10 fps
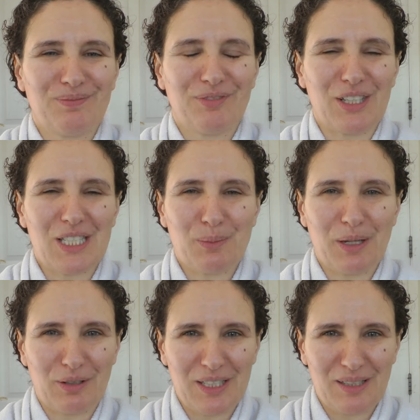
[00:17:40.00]
for your
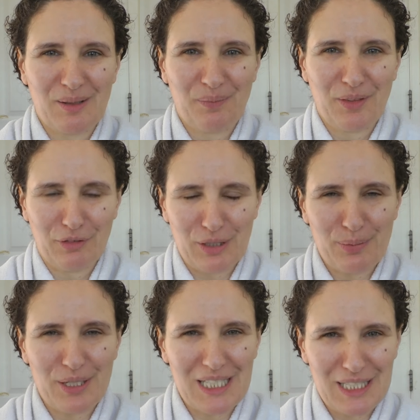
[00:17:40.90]
spirit, for
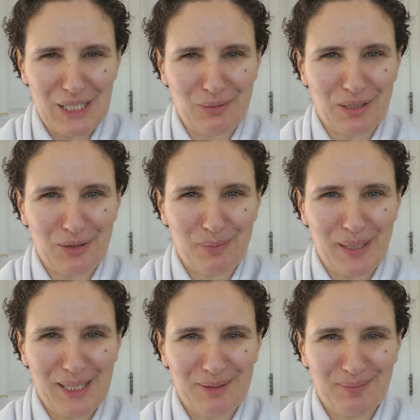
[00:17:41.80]
the person you want to
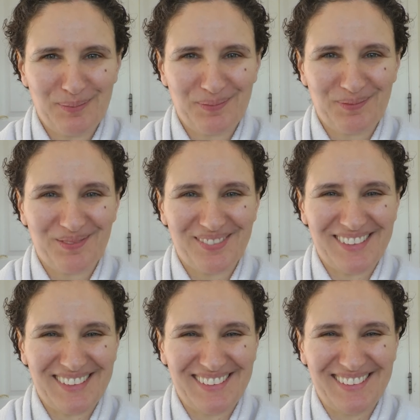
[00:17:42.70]

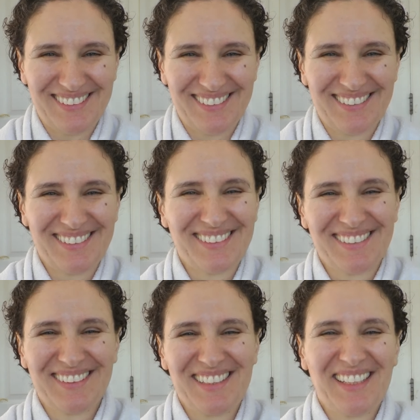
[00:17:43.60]
be.
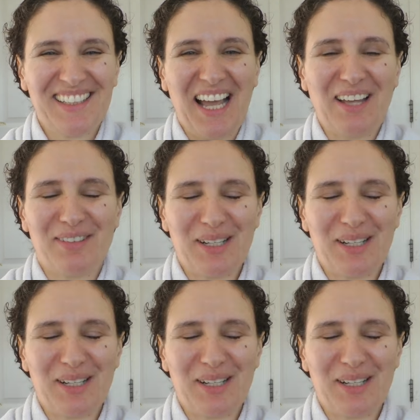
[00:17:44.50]
I